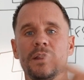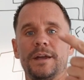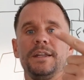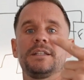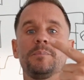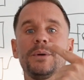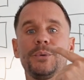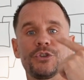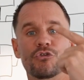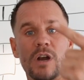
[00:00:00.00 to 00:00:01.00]
they need to
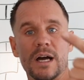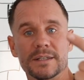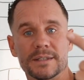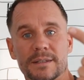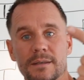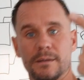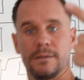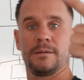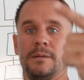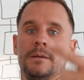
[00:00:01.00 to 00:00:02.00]
build trust
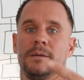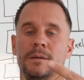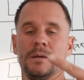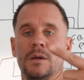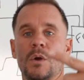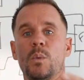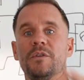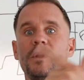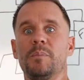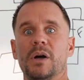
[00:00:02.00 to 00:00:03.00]

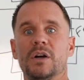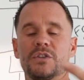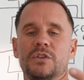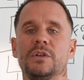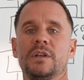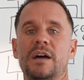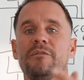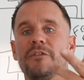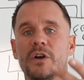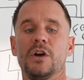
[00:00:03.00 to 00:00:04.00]
with the person.
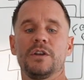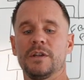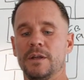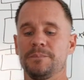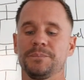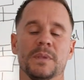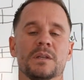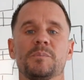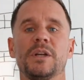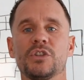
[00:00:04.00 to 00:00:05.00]
And third,
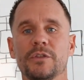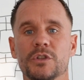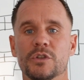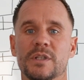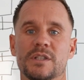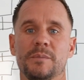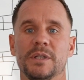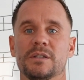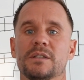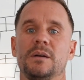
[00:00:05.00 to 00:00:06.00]
especially if you're doing
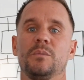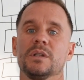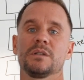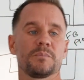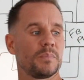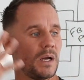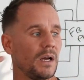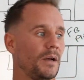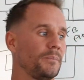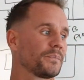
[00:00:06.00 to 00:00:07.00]
something to someone's,
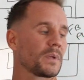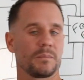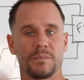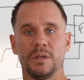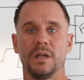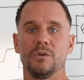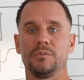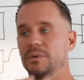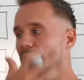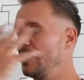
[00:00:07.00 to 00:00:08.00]

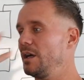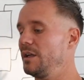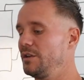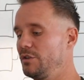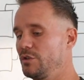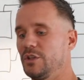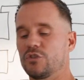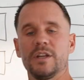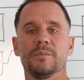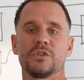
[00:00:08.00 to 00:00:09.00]
you're doing
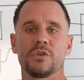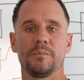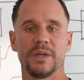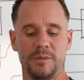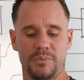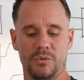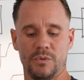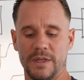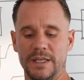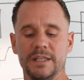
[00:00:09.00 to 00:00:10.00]
treatments on
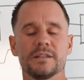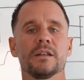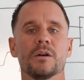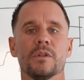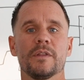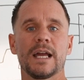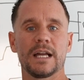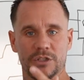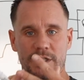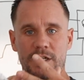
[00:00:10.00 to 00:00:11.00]
people, they need to know that they
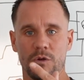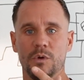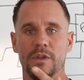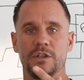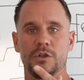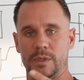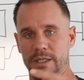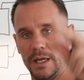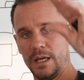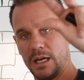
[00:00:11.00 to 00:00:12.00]
actually know what they're
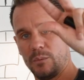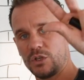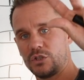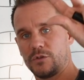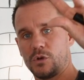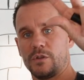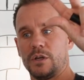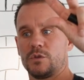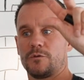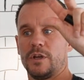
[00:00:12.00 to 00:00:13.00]
doing. And once you've got
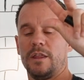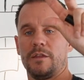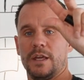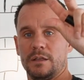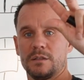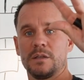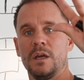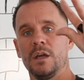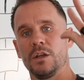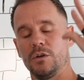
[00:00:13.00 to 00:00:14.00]
those 3 things,
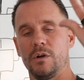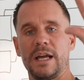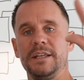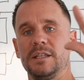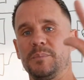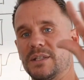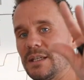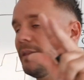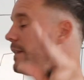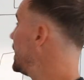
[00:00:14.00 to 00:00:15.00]
you're
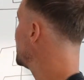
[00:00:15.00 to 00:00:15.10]
80% there.